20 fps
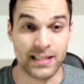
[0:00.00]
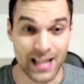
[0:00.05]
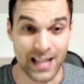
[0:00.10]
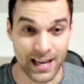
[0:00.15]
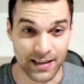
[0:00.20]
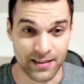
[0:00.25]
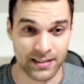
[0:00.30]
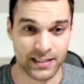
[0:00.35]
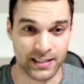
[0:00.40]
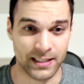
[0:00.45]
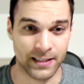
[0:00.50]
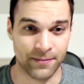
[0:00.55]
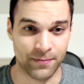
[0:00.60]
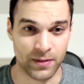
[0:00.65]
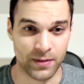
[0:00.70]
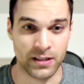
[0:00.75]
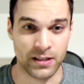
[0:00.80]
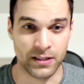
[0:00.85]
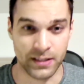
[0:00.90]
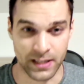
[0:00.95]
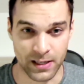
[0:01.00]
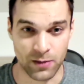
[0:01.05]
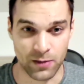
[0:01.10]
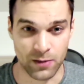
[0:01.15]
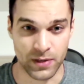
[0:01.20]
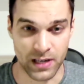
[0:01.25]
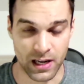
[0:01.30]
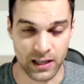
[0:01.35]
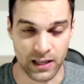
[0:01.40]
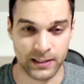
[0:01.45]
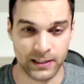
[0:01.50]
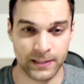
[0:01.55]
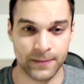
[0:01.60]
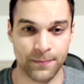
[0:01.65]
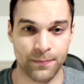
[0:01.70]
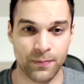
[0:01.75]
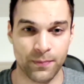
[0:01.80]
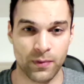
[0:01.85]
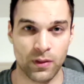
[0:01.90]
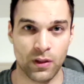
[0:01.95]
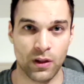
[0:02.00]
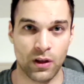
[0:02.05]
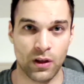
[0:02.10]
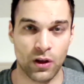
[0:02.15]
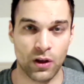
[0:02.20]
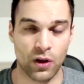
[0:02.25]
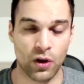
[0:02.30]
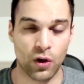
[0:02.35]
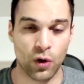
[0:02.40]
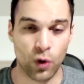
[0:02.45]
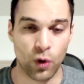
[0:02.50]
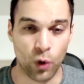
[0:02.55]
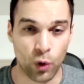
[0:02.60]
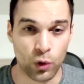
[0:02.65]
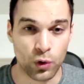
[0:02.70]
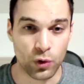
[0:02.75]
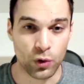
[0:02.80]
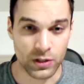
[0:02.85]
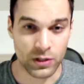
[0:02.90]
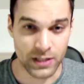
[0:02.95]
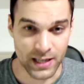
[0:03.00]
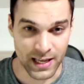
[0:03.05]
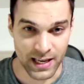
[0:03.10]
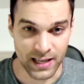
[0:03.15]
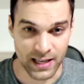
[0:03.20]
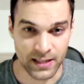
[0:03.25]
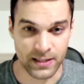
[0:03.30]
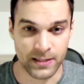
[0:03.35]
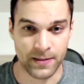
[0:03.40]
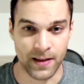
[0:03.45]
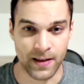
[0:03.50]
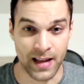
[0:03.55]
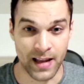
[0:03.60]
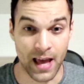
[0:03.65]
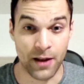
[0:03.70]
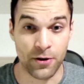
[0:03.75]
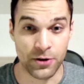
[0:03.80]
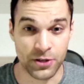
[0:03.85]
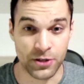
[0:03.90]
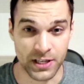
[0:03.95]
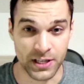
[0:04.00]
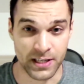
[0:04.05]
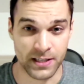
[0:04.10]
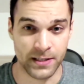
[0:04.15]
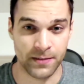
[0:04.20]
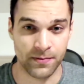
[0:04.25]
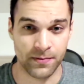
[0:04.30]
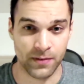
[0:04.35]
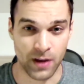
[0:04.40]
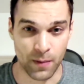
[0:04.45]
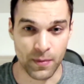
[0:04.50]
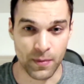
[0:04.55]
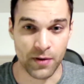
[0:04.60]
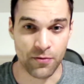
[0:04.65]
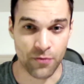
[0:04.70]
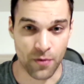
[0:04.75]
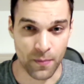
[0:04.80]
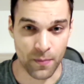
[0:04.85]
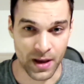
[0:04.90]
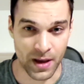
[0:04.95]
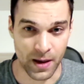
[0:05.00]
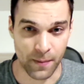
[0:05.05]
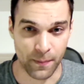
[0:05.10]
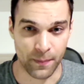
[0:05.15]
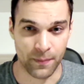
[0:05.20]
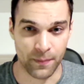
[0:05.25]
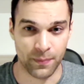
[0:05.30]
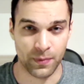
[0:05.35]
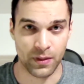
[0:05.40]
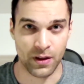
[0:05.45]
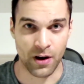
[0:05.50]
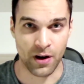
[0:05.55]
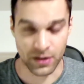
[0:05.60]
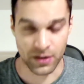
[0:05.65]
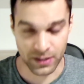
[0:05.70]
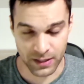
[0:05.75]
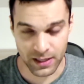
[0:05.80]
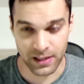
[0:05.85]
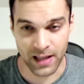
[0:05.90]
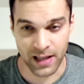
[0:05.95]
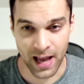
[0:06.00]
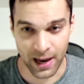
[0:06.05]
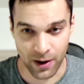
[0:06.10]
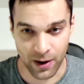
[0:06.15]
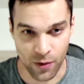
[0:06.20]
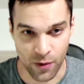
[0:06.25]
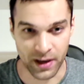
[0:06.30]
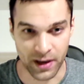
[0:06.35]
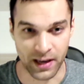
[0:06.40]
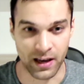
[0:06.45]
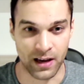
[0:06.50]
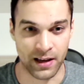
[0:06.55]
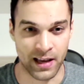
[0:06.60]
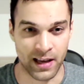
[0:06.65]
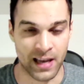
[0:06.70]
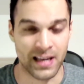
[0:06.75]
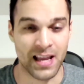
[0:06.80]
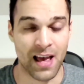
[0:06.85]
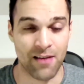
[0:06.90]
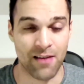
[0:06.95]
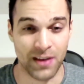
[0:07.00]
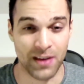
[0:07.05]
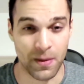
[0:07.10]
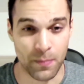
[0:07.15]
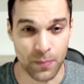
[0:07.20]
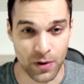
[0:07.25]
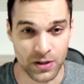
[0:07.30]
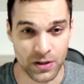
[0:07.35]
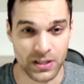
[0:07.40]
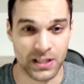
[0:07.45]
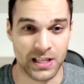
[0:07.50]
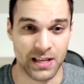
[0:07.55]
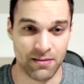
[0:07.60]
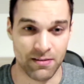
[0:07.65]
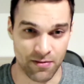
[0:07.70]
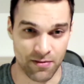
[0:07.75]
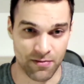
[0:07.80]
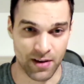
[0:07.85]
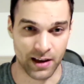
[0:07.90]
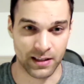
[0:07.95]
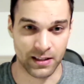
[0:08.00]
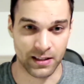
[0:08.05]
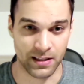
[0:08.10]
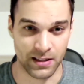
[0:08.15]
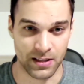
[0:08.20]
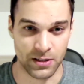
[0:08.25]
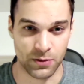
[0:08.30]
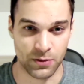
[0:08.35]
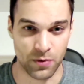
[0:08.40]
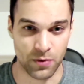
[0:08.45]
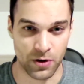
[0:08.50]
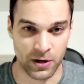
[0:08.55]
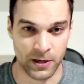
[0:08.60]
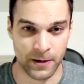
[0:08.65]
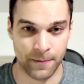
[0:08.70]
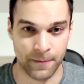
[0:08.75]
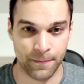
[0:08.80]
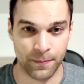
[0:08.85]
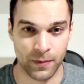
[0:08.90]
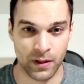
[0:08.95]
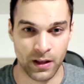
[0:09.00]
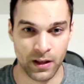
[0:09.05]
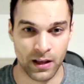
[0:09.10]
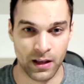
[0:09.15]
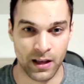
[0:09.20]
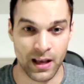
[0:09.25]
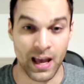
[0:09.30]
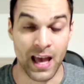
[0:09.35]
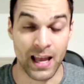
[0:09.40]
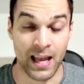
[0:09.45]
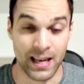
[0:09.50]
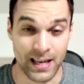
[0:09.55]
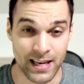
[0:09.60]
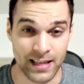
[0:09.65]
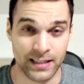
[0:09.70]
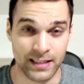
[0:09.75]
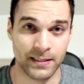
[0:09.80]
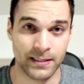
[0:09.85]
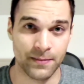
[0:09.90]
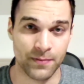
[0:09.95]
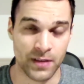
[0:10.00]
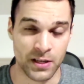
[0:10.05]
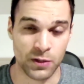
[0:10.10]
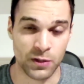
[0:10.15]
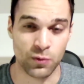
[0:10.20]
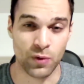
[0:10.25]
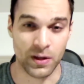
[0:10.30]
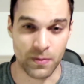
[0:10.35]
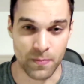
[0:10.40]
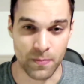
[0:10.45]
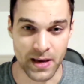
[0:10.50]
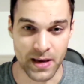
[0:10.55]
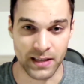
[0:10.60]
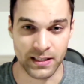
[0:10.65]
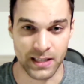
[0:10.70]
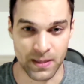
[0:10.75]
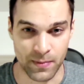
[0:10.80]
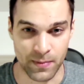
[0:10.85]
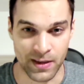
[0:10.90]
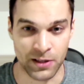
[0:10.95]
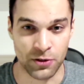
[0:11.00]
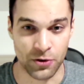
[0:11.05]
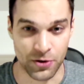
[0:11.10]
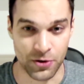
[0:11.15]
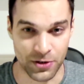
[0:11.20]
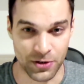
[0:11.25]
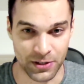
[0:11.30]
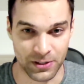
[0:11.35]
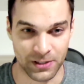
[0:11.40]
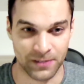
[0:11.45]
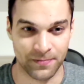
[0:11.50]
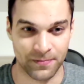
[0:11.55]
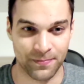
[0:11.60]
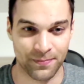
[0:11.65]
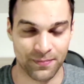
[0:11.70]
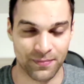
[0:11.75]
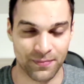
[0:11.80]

His legacy is still with us. All those deeds and energies coming from him are still echoing and having a positive effect in this world. And this is what makes him eternal.